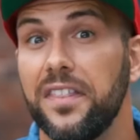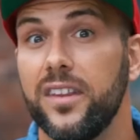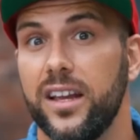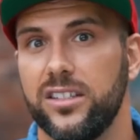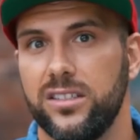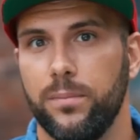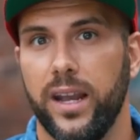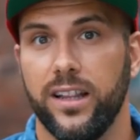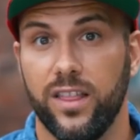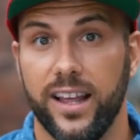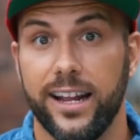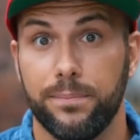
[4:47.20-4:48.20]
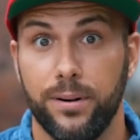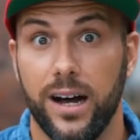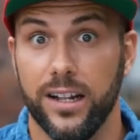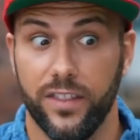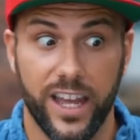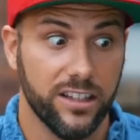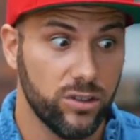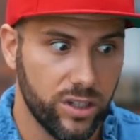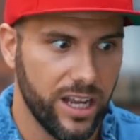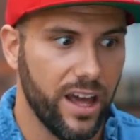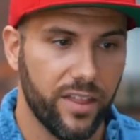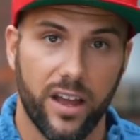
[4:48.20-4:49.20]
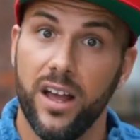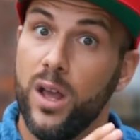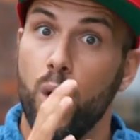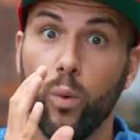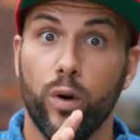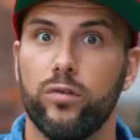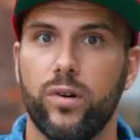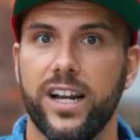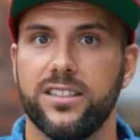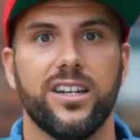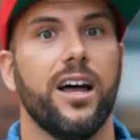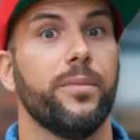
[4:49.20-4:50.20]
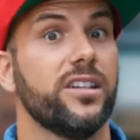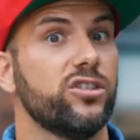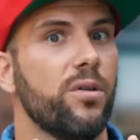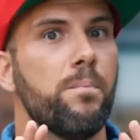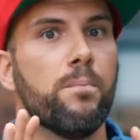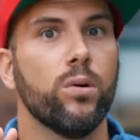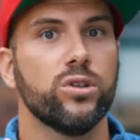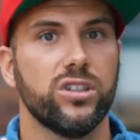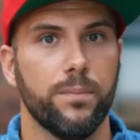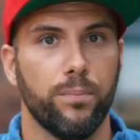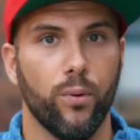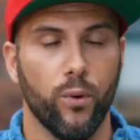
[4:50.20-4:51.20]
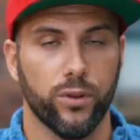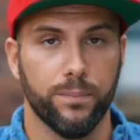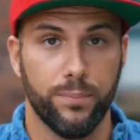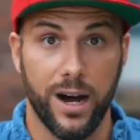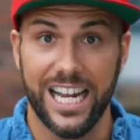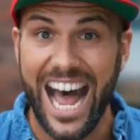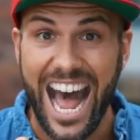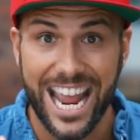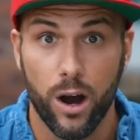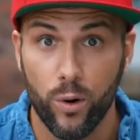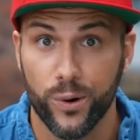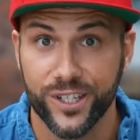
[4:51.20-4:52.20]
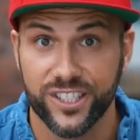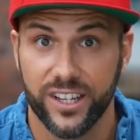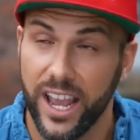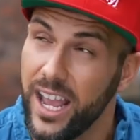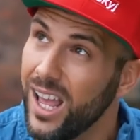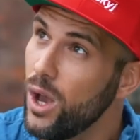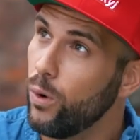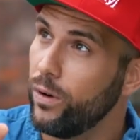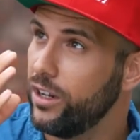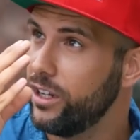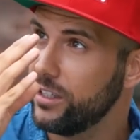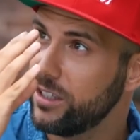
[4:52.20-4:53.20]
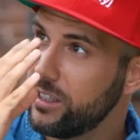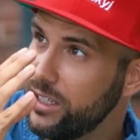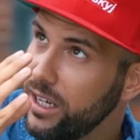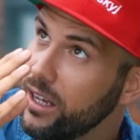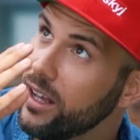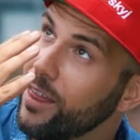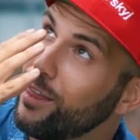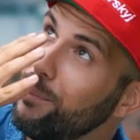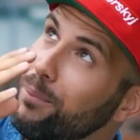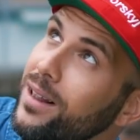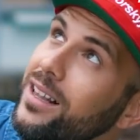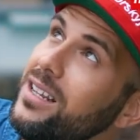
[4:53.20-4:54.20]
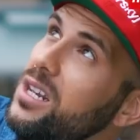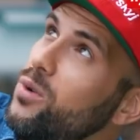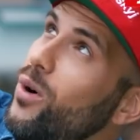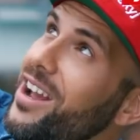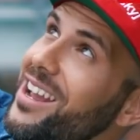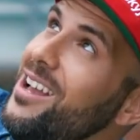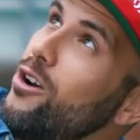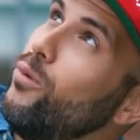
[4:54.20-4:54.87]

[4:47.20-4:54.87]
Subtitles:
underestimate that part. That, together with the right timing, is the most important part. I always say, when you can see the Milky Way